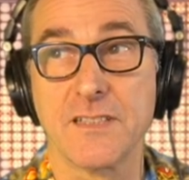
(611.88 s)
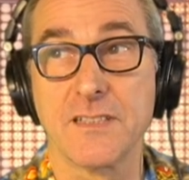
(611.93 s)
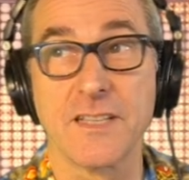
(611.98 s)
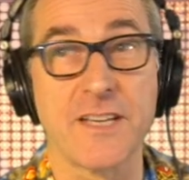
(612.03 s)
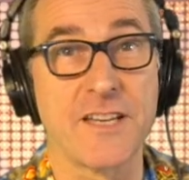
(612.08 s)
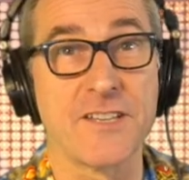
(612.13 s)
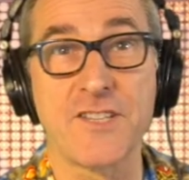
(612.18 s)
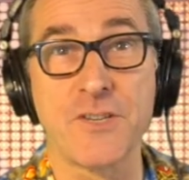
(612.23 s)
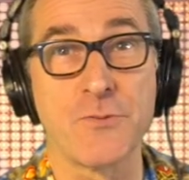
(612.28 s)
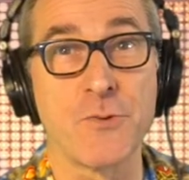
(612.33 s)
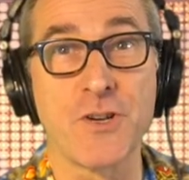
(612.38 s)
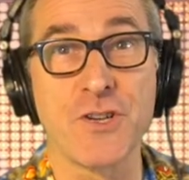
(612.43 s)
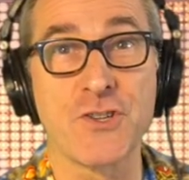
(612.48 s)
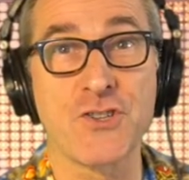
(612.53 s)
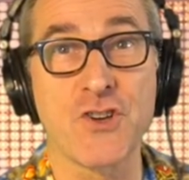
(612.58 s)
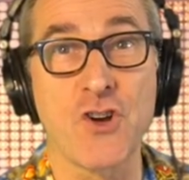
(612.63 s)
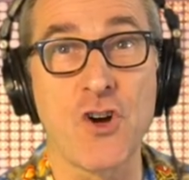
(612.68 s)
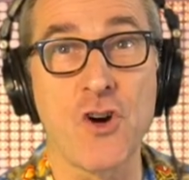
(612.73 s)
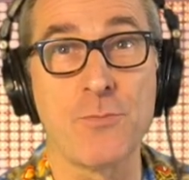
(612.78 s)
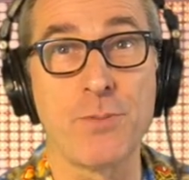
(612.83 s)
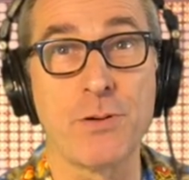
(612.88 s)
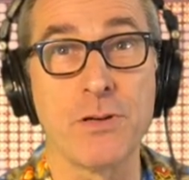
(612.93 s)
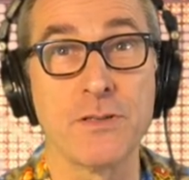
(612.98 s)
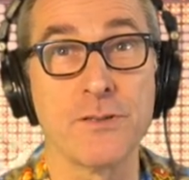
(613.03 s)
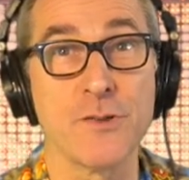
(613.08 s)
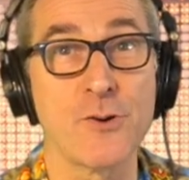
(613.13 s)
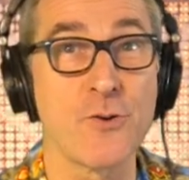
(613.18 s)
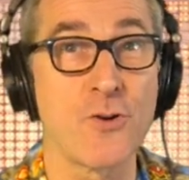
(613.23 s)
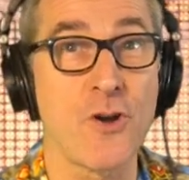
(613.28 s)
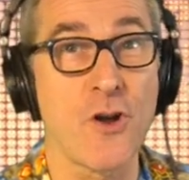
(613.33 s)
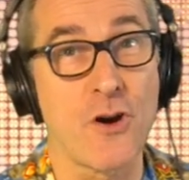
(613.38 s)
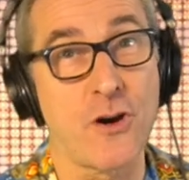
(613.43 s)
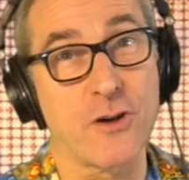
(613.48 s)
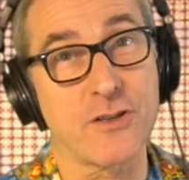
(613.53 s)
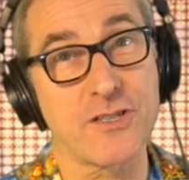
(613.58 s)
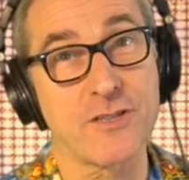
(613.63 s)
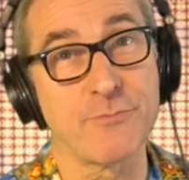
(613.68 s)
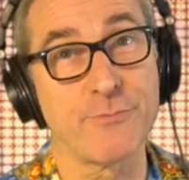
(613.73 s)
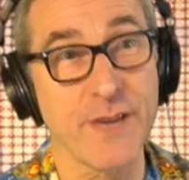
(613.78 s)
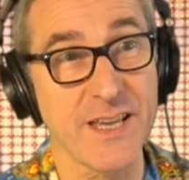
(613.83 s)
Do you want a job or
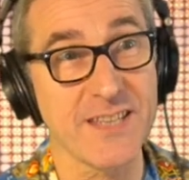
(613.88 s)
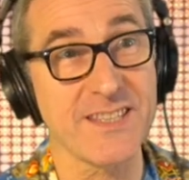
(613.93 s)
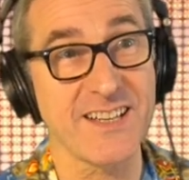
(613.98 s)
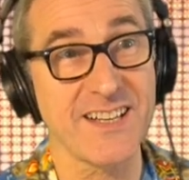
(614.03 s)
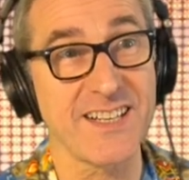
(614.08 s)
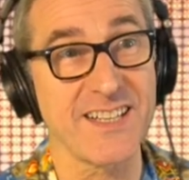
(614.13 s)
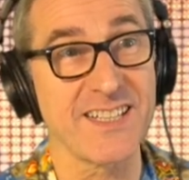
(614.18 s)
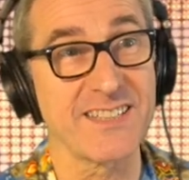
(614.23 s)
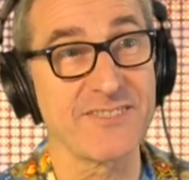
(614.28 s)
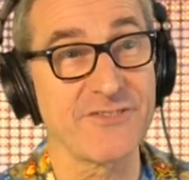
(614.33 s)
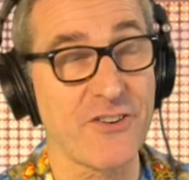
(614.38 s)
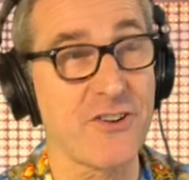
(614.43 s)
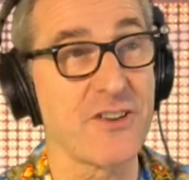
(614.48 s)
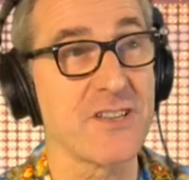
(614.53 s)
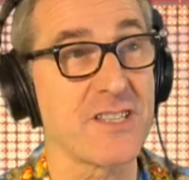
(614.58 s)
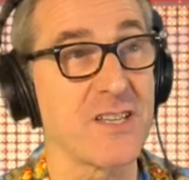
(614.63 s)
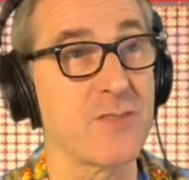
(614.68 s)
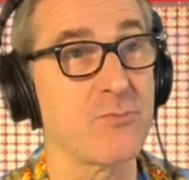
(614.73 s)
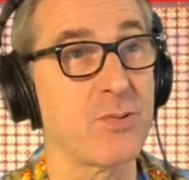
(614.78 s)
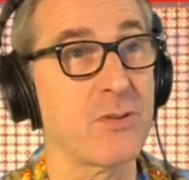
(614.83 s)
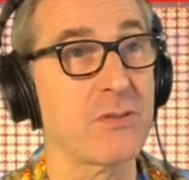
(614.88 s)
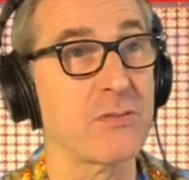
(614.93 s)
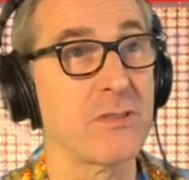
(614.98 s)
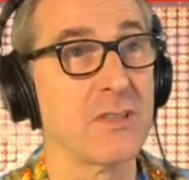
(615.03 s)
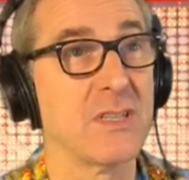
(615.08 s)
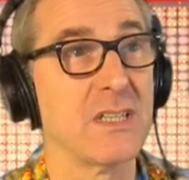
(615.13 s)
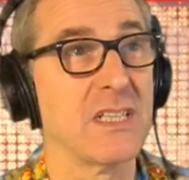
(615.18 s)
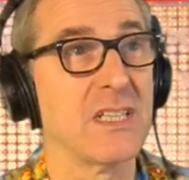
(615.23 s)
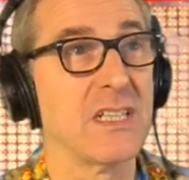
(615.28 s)
not, basically? Very simple.